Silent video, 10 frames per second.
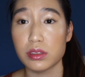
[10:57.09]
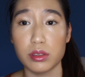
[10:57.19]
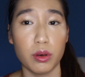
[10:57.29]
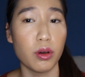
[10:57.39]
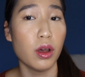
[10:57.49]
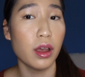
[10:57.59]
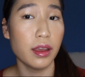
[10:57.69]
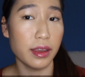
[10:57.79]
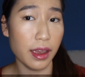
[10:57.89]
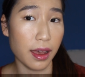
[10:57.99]
So
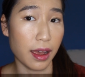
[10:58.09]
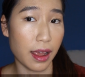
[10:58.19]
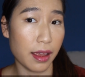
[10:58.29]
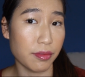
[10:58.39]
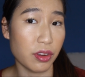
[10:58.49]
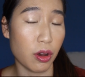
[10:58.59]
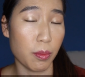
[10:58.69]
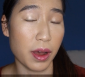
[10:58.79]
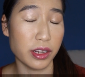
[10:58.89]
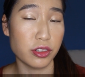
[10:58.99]
yeah, I have not
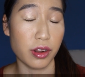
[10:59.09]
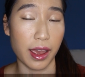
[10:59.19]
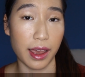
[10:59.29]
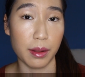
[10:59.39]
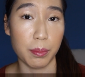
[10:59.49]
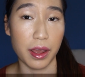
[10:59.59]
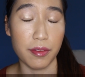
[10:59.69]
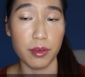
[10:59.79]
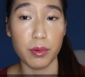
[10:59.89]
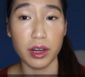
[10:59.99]
much to add, but
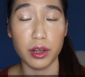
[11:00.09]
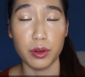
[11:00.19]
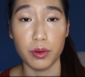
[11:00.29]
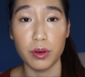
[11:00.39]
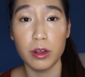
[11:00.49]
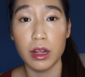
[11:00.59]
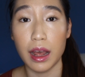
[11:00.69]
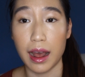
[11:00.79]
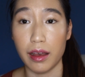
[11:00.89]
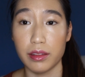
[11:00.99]
if you want to know
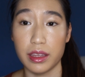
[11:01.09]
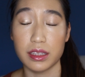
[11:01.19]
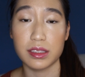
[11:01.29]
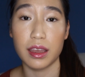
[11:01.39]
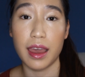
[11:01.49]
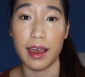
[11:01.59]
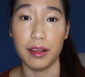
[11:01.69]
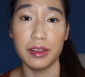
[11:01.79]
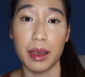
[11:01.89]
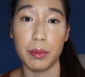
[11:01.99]
how this
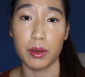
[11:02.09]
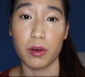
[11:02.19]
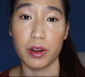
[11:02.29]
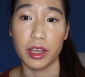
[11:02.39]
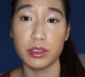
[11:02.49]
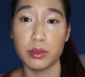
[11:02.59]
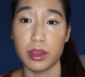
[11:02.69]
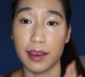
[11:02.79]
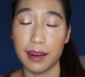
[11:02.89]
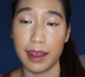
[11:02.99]
held according to
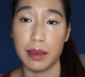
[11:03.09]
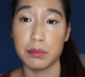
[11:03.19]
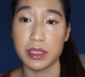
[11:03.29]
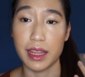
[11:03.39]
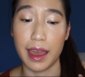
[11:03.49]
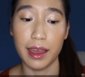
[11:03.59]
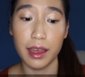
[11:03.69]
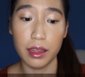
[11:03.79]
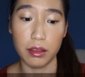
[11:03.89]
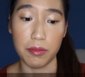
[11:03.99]
the claims that
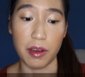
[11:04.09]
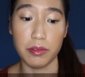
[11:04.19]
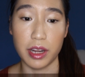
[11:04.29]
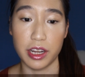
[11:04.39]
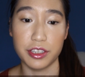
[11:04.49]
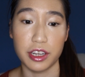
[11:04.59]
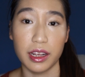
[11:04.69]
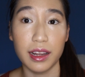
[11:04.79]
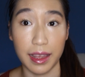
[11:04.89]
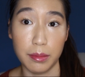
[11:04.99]
the foundation
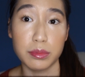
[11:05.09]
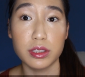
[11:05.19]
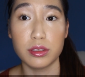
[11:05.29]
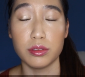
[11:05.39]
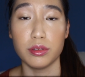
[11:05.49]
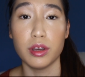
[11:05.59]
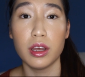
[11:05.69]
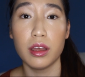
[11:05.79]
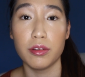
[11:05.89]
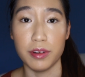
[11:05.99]
claims to
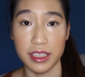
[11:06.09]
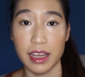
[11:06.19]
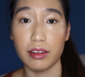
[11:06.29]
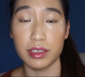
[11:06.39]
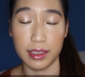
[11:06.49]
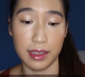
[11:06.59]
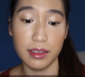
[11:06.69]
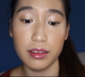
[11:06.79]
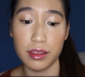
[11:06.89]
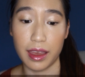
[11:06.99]
result
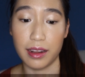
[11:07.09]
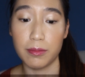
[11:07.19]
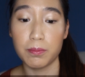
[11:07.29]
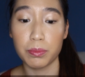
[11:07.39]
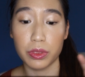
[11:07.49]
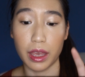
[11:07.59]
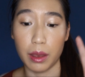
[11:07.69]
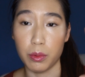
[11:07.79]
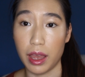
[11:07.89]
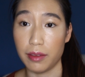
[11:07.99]
in, then I
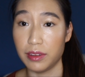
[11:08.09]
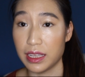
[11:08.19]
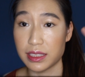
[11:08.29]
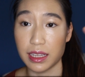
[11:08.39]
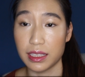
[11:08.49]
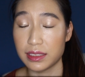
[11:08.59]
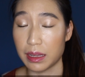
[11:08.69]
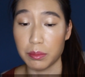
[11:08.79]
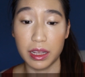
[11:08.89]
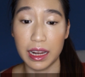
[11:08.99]
would have listed
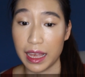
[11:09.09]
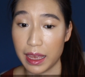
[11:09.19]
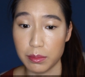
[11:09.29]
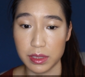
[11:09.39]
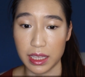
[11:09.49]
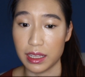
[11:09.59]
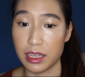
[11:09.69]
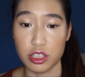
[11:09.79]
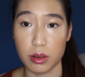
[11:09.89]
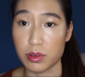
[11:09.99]
some claims in the
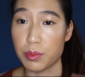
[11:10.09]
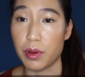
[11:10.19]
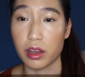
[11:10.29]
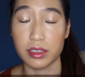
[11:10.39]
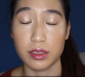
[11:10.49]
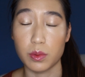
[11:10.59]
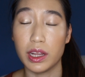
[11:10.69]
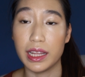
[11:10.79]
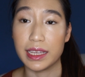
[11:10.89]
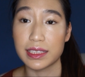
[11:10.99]
description box as well
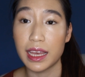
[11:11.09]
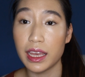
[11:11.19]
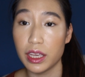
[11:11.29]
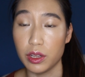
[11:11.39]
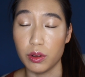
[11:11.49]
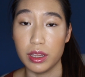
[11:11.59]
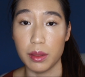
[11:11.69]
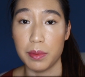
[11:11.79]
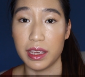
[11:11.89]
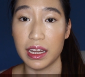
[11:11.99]
as, you know, in the
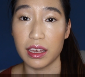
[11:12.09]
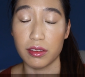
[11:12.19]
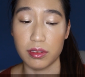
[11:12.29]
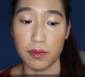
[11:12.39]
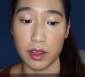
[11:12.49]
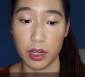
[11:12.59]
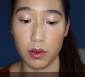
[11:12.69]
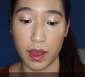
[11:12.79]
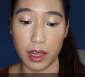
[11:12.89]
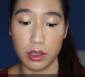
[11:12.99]
beginning of the video,
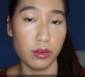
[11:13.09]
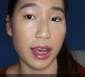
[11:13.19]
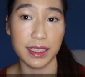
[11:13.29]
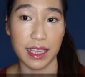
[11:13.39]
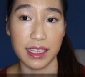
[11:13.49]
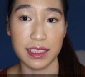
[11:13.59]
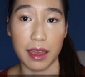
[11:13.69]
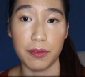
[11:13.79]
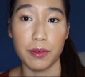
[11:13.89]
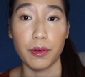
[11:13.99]
and you guys can
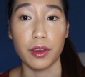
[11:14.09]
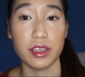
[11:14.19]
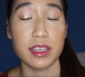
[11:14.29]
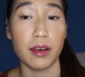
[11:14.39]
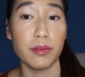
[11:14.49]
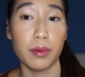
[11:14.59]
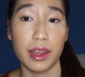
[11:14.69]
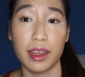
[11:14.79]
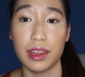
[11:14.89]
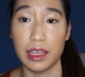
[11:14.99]
decipher for yourself
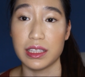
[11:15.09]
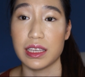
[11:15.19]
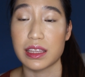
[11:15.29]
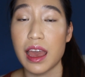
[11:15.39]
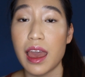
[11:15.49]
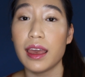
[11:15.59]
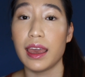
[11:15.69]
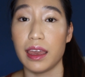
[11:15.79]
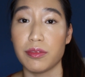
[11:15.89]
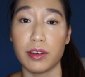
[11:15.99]
whether this is
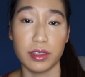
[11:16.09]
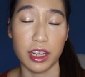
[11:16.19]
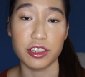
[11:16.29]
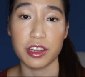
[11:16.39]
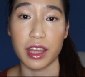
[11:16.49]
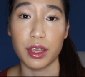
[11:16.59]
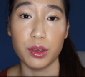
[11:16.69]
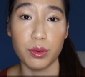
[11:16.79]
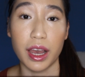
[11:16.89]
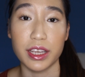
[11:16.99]
a foundation that
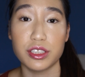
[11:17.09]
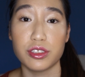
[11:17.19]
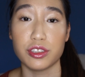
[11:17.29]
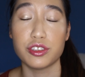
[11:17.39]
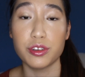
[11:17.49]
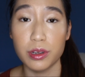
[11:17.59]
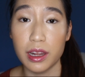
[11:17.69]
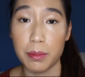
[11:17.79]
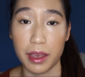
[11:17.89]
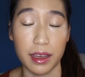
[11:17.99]
you guys should truly
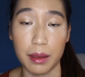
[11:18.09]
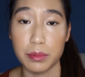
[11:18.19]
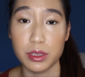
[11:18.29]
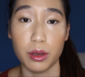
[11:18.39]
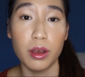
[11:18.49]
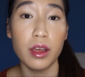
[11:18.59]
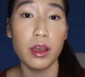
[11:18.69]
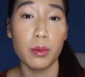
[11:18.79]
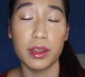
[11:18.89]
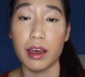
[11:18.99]
pick up. So
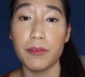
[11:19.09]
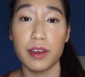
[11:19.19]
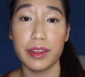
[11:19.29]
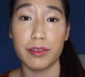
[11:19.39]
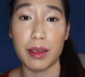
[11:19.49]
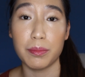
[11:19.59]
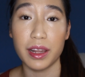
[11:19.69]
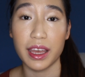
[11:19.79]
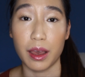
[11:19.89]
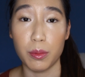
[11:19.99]
without further
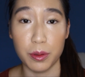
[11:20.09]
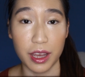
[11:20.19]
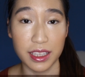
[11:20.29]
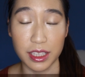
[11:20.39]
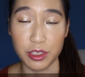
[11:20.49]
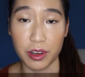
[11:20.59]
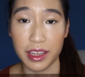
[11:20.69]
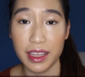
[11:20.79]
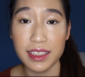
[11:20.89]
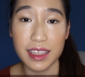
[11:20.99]
rambling, I hope you guys enjoyed
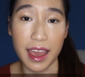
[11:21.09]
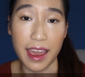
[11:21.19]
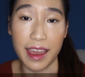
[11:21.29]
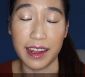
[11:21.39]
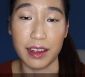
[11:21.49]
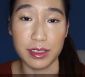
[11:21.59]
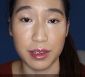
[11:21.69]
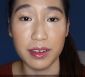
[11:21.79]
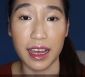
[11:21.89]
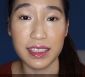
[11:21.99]
this, and I'll see
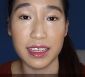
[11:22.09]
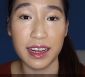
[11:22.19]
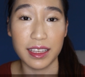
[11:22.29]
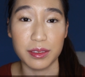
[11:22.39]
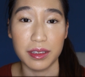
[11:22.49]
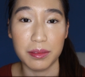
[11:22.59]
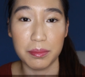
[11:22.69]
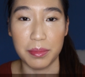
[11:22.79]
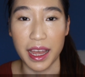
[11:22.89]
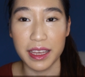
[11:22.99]
you guys in the next one.
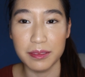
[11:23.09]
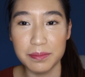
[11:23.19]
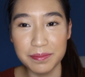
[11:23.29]
Bye!